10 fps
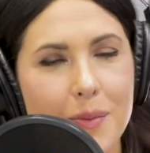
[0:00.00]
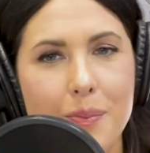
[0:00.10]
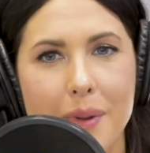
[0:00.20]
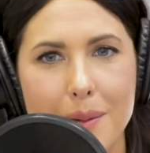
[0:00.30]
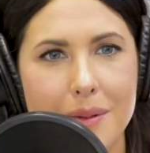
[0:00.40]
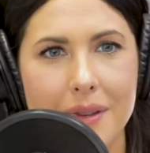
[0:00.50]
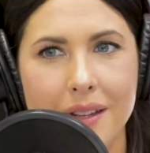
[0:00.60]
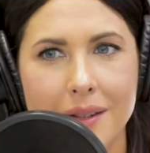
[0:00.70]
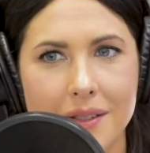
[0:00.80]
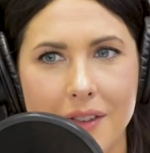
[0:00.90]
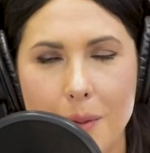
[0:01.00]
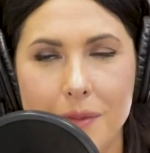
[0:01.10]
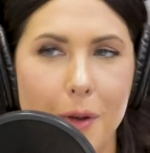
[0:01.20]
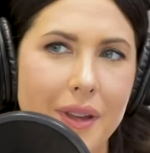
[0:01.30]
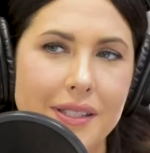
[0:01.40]
There's a baby being developed.
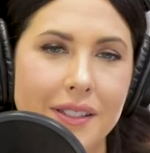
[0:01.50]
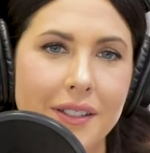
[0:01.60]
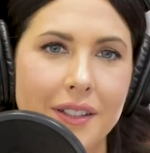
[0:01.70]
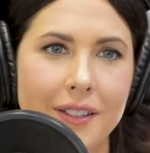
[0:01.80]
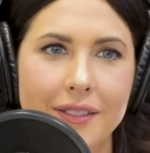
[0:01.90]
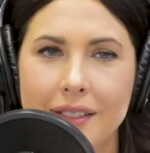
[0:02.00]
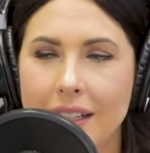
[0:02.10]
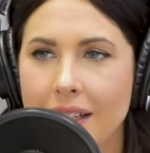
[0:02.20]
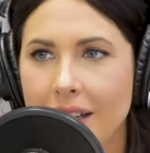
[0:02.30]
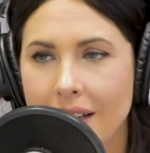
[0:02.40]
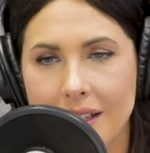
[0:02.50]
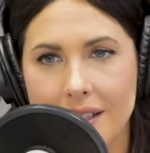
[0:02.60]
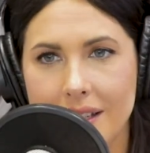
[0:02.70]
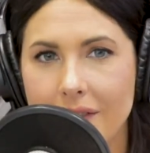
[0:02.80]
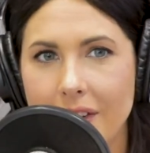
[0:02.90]
No big deal.
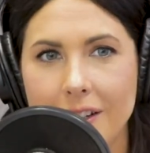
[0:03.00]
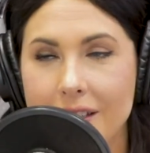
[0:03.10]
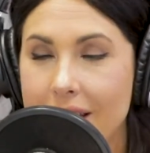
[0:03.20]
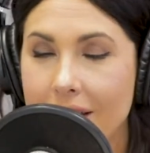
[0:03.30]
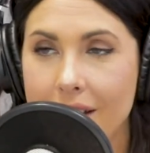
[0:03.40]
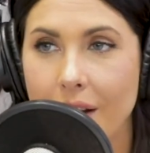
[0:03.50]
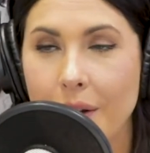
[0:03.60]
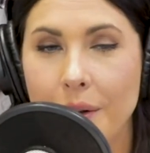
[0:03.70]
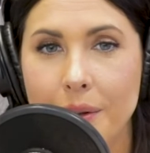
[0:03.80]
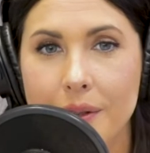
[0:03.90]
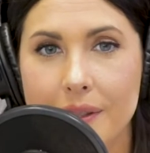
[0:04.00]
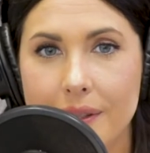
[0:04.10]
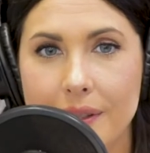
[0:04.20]
10 fingers, 10 toes.